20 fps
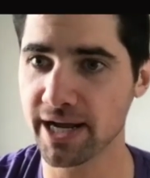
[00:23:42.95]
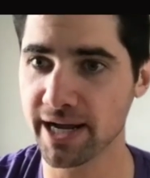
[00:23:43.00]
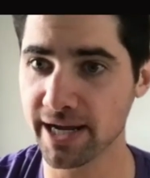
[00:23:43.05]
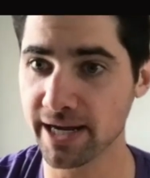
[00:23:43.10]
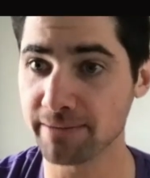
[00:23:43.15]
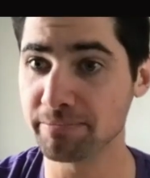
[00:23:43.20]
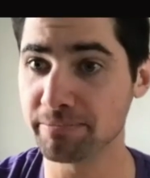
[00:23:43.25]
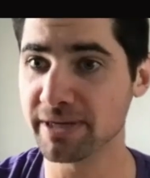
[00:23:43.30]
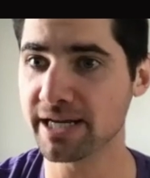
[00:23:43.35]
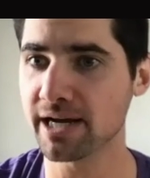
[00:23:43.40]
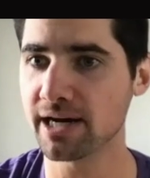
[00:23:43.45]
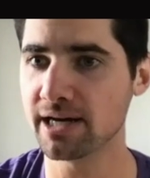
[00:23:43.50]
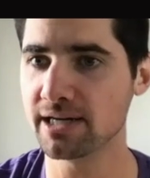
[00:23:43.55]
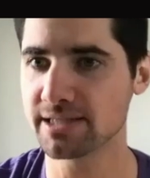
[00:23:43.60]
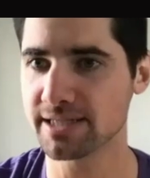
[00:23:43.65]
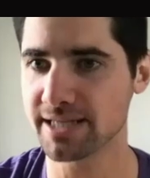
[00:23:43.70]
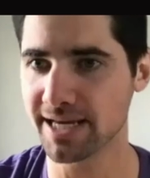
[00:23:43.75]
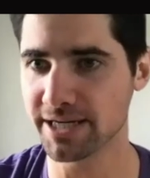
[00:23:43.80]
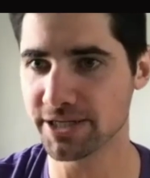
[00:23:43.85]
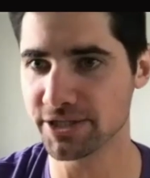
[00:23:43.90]
And
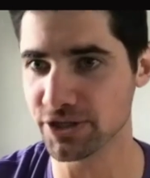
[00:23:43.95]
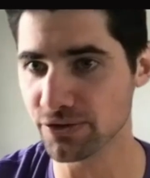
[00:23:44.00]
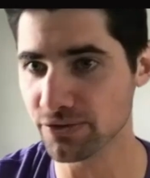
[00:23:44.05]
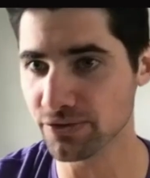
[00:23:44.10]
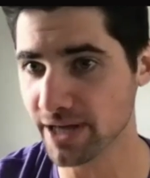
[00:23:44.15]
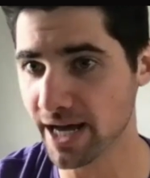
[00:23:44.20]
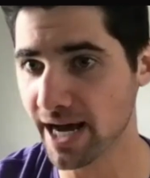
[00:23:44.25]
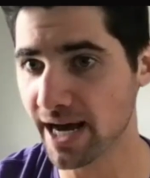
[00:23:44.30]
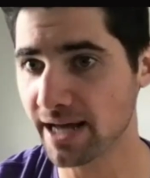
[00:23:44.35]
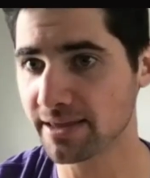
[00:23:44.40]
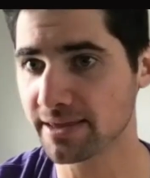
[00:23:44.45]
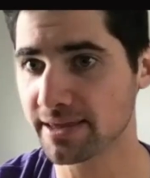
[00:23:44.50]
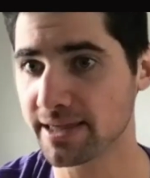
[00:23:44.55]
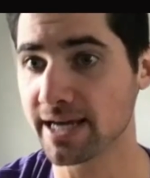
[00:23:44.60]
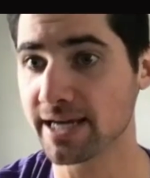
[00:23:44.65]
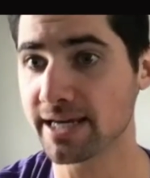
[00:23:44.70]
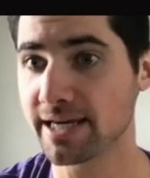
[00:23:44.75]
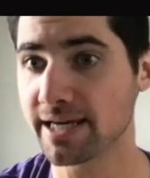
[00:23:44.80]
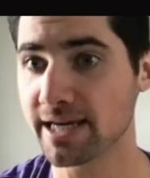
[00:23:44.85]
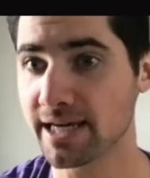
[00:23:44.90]
because they do that,
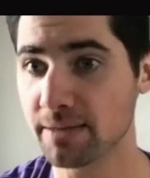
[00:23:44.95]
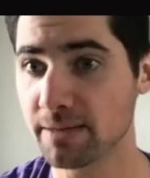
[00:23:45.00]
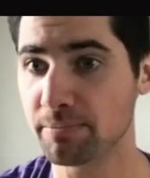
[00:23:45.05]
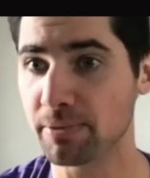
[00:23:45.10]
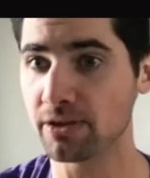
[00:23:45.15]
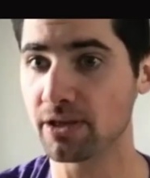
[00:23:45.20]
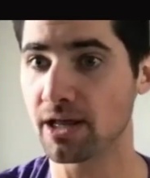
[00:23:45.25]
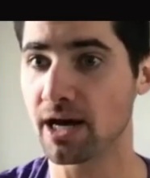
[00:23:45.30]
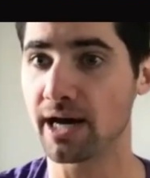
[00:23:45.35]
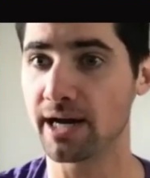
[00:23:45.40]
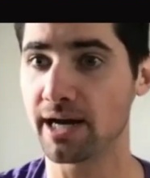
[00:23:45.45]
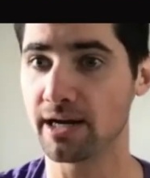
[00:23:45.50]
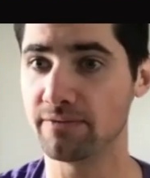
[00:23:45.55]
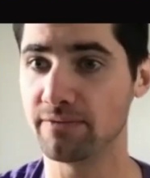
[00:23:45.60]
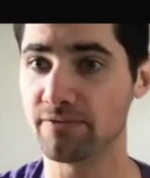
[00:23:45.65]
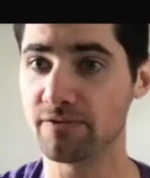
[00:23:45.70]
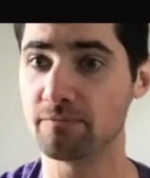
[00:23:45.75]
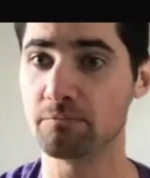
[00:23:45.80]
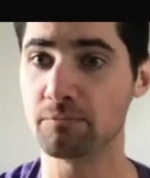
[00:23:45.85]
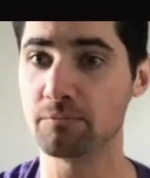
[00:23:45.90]
they keep a lot
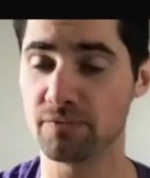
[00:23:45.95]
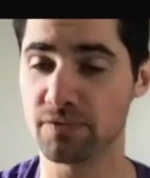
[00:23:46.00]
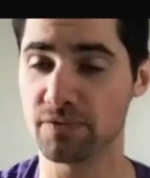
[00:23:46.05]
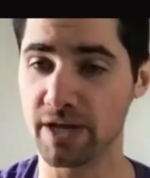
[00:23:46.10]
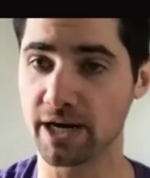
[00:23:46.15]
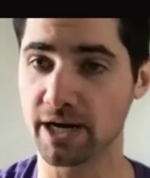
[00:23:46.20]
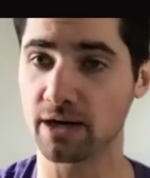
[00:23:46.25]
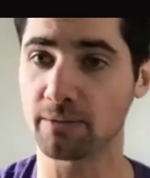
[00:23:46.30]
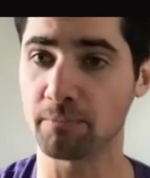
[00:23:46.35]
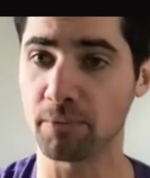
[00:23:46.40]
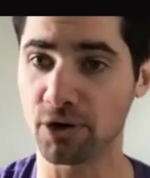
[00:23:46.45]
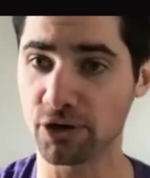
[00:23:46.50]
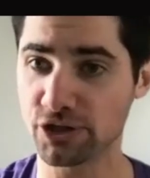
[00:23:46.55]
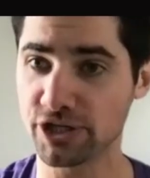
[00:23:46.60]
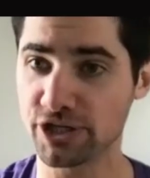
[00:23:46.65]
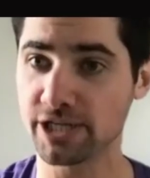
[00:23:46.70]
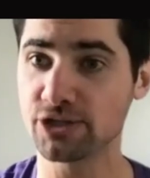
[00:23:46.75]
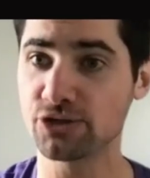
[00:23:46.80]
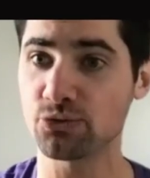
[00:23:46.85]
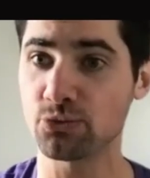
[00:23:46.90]
of their
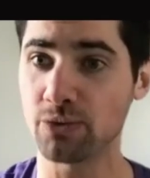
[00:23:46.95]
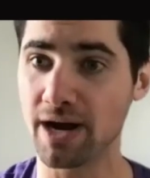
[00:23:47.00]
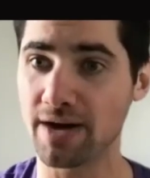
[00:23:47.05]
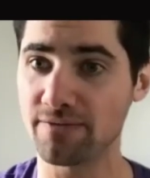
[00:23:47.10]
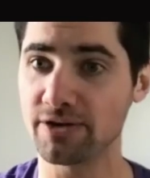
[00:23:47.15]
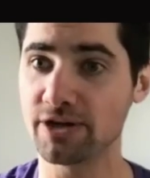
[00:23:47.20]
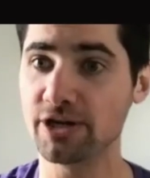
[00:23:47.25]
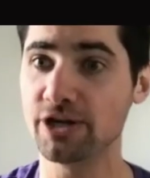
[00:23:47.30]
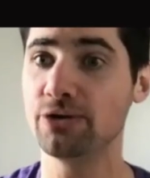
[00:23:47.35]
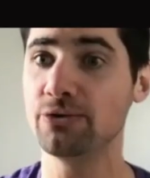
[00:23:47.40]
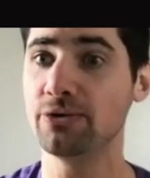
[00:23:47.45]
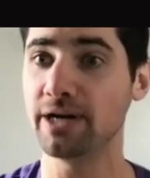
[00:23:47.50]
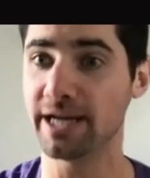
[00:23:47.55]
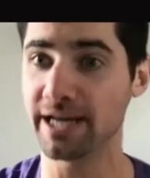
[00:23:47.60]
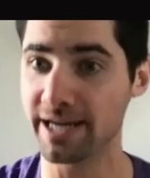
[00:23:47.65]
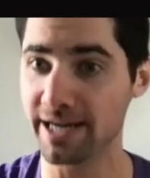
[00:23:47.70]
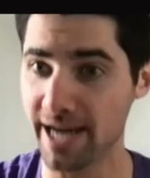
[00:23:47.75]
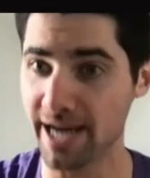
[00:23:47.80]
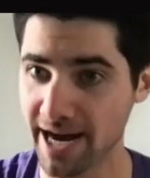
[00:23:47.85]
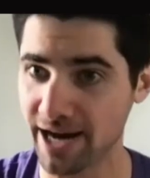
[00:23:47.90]
merchants' revenue
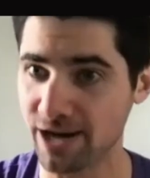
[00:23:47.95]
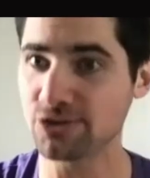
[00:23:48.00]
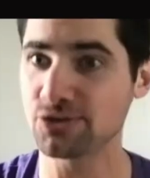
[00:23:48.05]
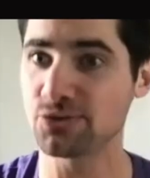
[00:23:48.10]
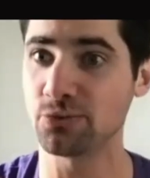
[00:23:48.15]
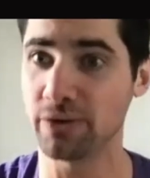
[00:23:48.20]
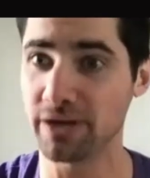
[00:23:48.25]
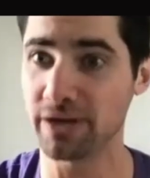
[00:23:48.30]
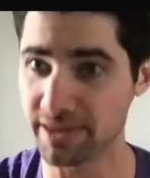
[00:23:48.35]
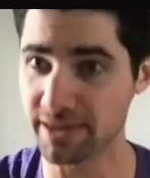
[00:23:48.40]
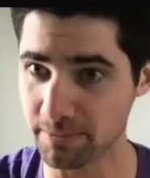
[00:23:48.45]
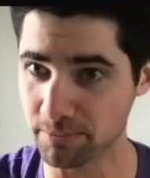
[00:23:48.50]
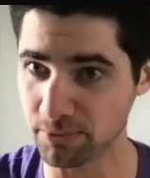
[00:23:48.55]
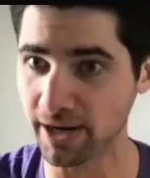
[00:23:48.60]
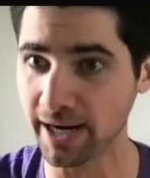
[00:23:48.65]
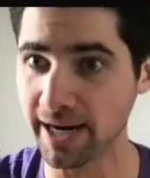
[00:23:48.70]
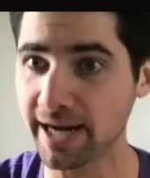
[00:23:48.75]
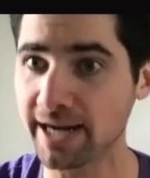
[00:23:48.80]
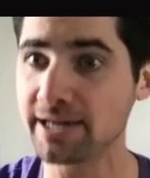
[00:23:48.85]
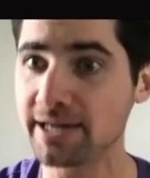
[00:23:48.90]
in-house with the
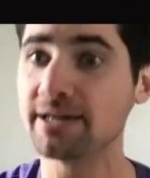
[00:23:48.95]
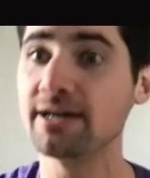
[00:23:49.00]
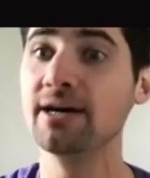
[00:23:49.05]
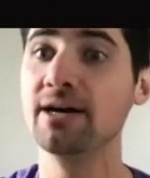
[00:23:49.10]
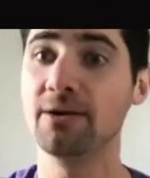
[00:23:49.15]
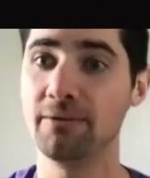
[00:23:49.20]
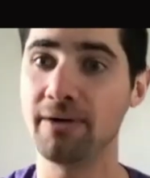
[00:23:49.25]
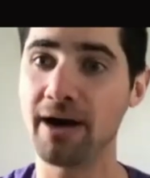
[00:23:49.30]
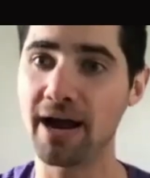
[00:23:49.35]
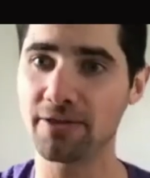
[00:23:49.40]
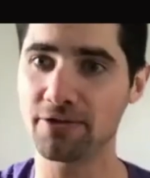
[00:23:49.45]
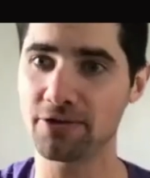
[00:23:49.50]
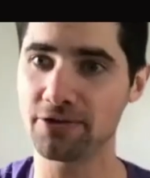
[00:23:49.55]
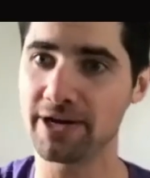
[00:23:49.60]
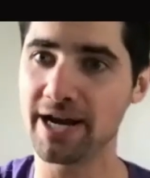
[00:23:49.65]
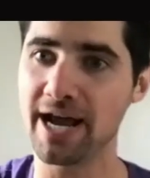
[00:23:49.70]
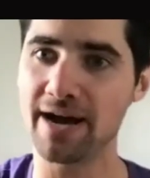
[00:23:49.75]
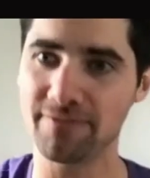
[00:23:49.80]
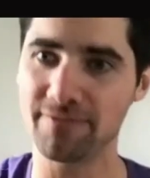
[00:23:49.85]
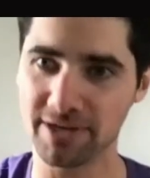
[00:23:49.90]
brand rather
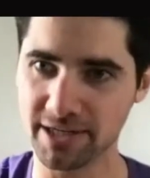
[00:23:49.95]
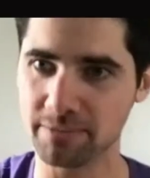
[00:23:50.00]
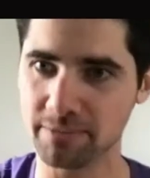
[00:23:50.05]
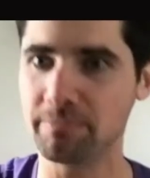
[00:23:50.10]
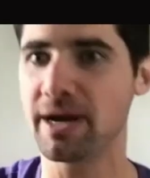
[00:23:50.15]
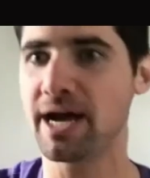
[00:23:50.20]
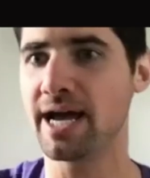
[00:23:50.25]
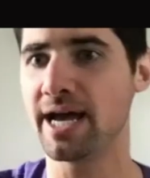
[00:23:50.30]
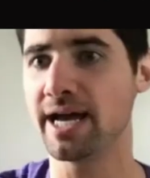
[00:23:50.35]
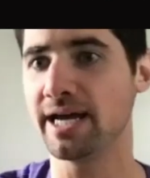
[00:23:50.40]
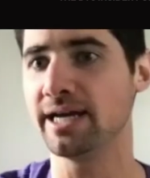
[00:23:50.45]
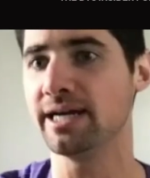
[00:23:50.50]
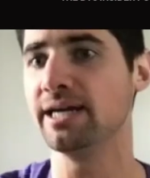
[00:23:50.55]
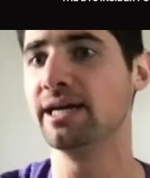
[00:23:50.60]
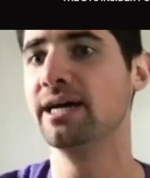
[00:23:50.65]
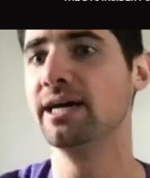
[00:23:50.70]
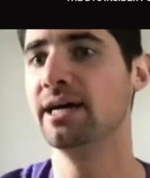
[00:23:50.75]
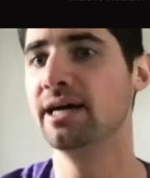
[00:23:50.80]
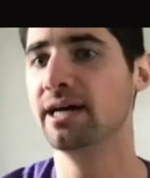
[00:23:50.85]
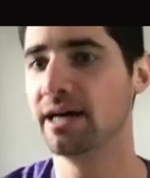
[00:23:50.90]
than having to pay
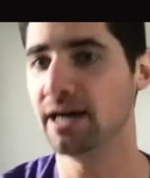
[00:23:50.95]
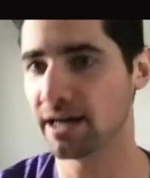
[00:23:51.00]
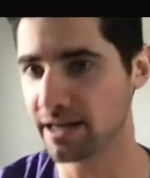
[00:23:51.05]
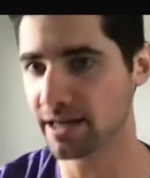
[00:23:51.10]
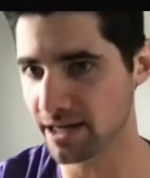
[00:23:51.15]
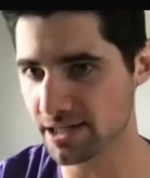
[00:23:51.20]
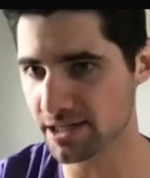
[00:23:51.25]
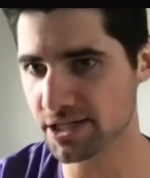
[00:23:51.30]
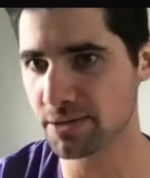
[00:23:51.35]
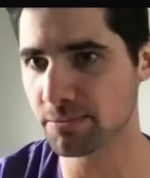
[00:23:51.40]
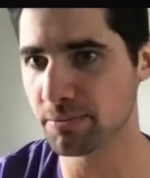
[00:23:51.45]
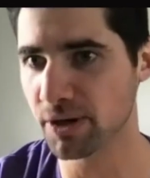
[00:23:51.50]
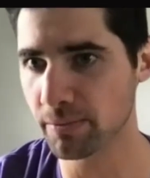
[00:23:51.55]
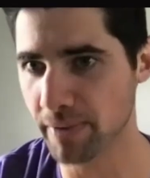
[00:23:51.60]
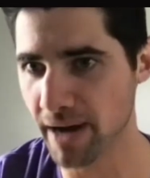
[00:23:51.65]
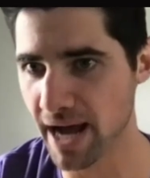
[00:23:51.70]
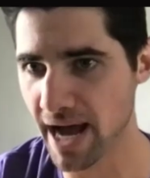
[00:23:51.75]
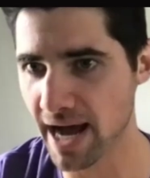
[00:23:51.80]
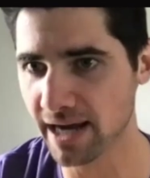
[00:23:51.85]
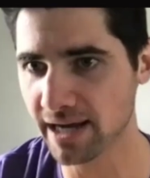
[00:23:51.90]
a customer
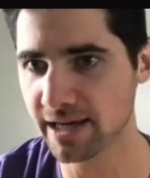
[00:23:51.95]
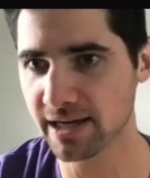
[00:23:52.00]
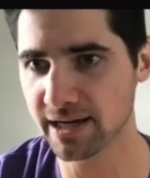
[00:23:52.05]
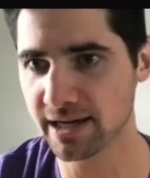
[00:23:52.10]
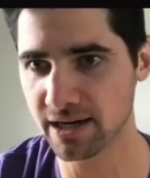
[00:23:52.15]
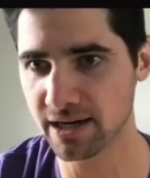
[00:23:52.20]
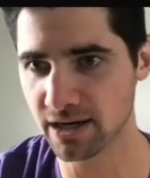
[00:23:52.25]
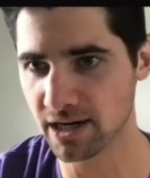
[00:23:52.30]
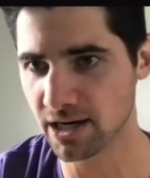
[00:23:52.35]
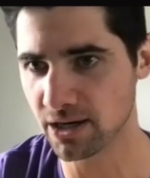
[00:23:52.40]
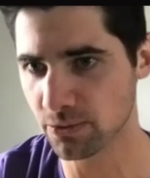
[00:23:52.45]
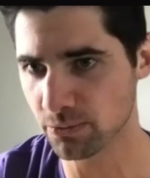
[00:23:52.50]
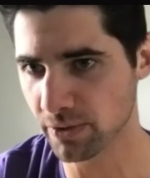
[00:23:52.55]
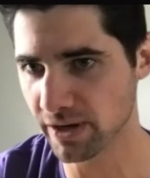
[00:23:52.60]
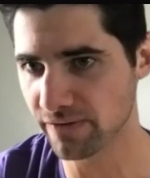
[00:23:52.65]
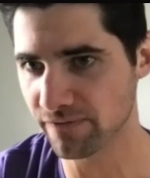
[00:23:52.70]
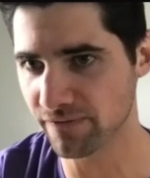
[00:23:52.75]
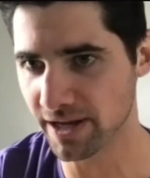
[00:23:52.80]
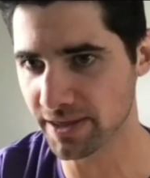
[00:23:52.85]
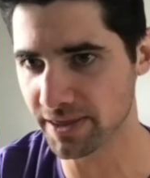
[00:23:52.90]
back,
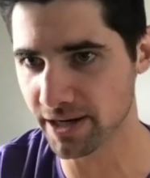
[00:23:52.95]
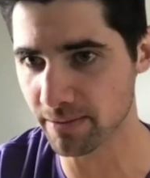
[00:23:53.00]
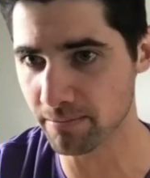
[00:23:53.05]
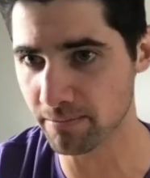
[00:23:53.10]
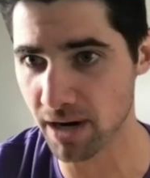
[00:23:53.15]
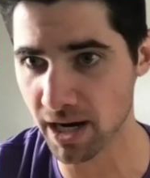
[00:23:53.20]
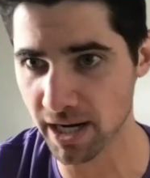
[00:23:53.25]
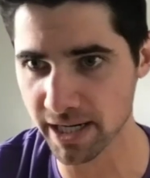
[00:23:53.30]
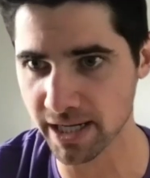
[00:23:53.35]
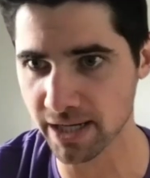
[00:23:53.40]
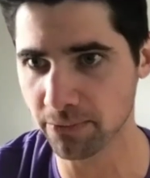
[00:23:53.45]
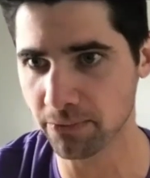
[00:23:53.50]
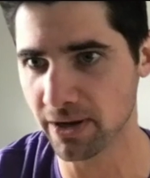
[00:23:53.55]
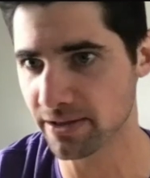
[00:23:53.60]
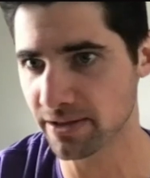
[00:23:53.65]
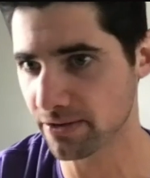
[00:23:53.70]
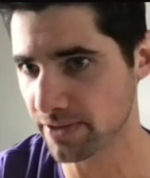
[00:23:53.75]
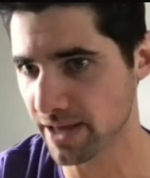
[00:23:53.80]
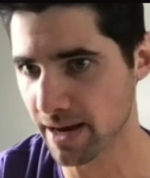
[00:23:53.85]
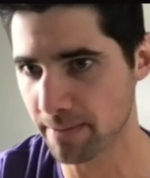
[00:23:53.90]
refund their money,
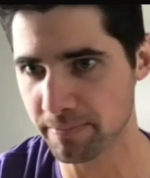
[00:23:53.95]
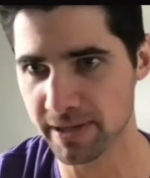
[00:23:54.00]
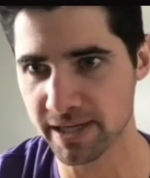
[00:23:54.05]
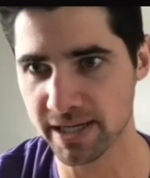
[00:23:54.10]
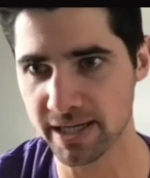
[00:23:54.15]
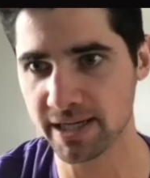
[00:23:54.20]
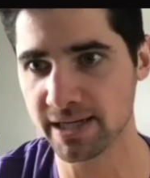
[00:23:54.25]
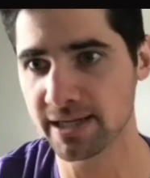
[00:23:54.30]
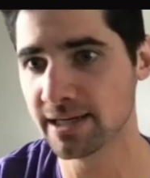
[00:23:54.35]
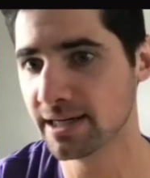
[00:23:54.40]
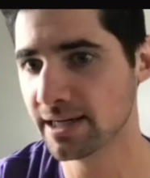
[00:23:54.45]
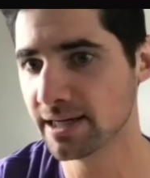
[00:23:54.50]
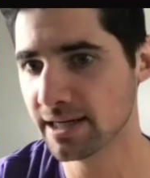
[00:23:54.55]
whether that be